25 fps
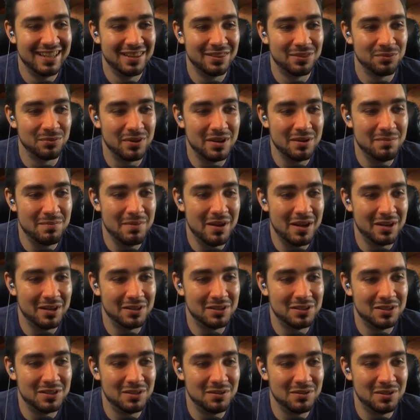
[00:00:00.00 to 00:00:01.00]
3 mana
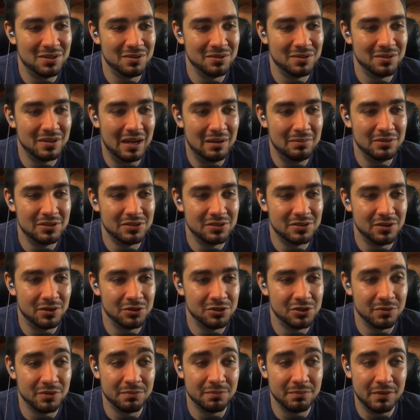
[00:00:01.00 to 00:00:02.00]
2/2 Goblin
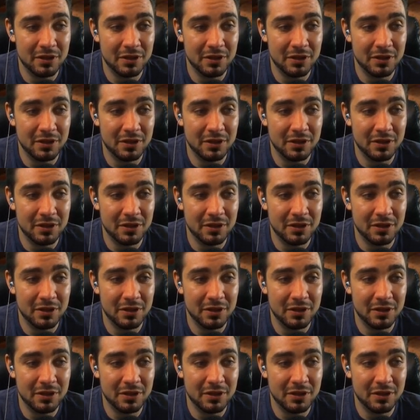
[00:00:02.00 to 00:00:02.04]
Soldier with